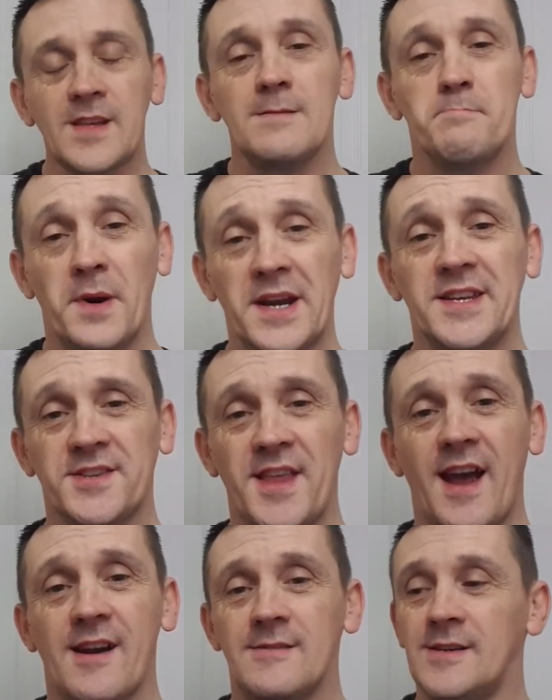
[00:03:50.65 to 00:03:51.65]
it's
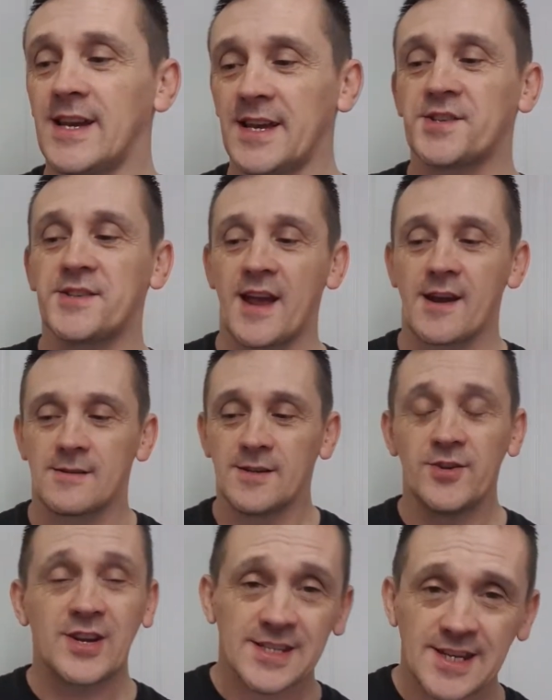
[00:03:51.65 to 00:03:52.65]
there, it's there. You
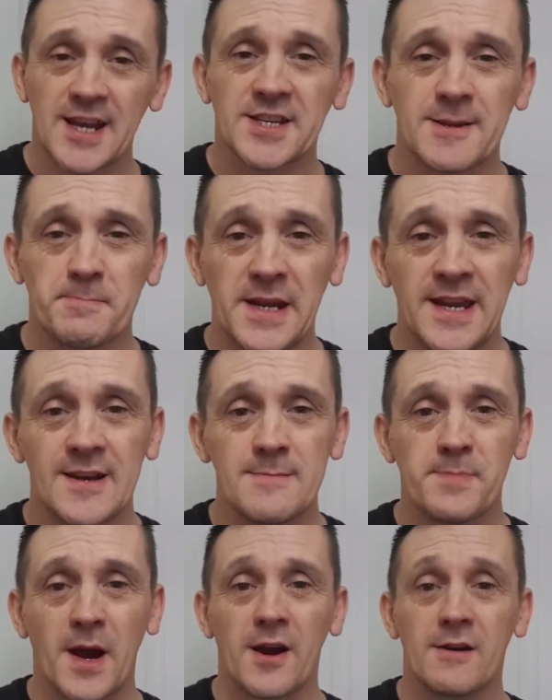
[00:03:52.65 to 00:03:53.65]
can taste the peanut
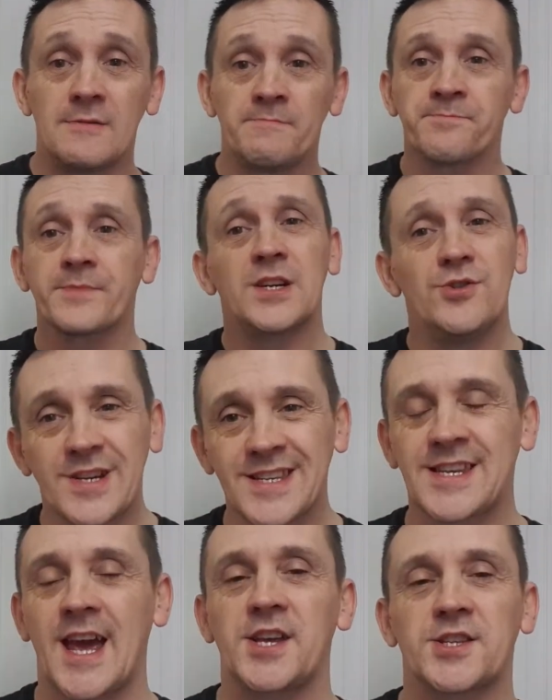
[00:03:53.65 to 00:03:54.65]
butter, you can
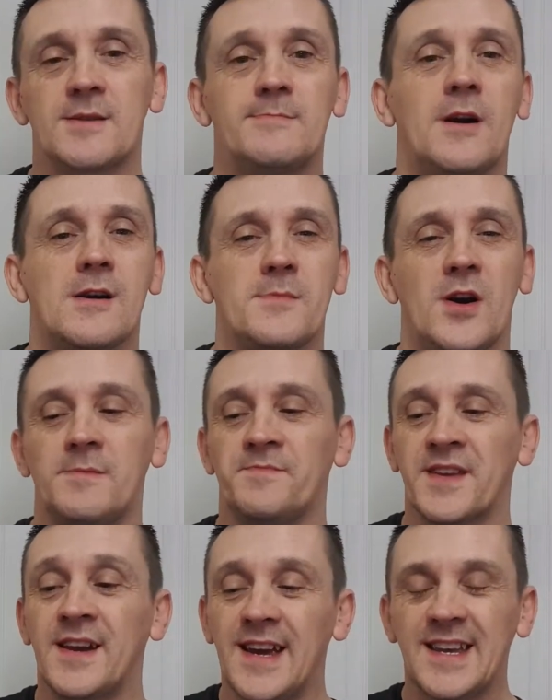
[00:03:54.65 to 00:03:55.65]
taste the Marmite.
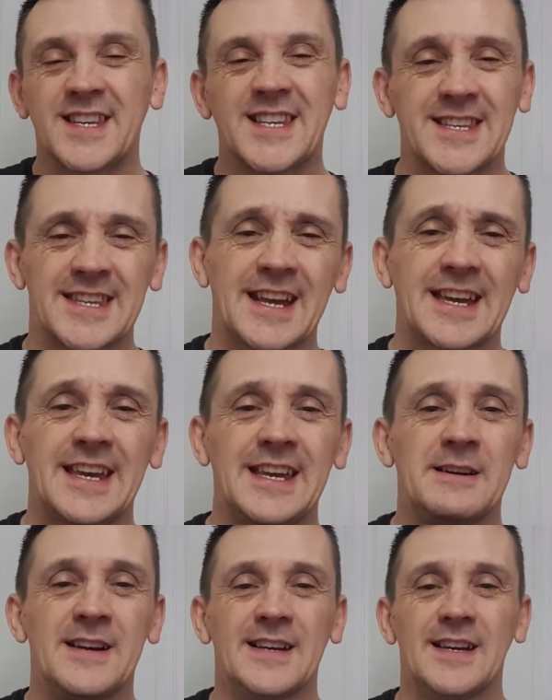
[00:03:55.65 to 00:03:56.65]
It's sticky,
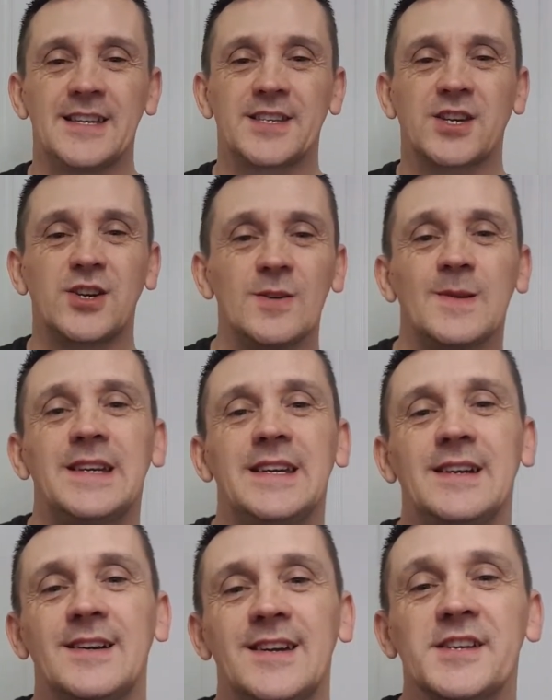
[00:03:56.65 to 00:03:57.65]
it's
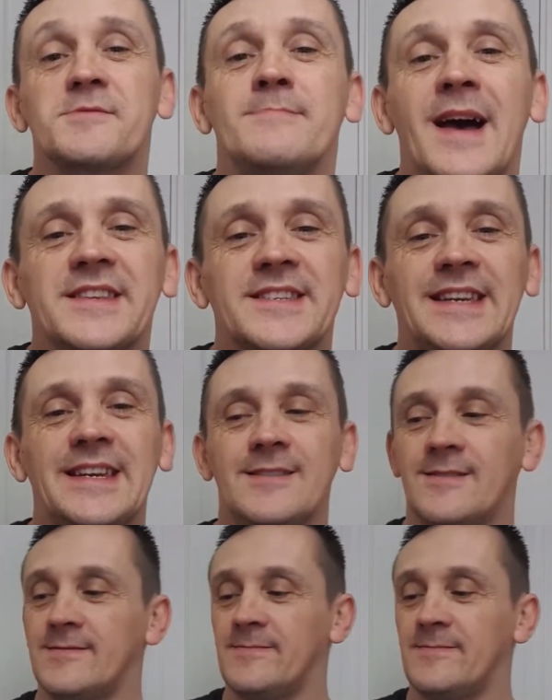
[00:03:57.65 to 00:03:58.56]
gooey, it's messy.